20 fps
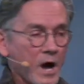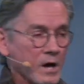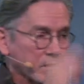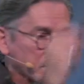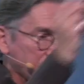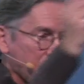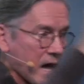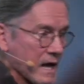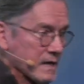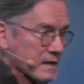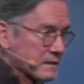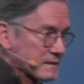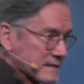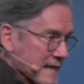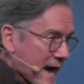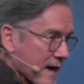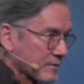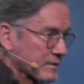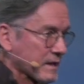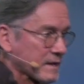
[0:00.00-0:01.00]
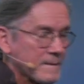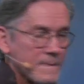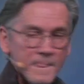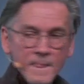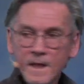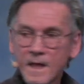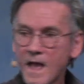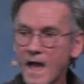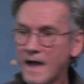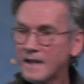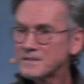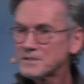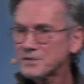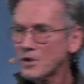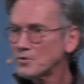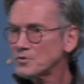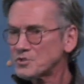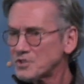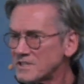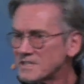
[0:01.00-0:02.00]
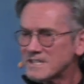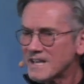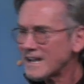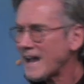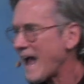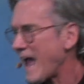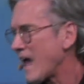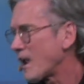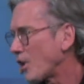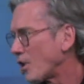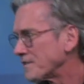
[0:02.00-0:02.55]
hike down it. And so she said, I had all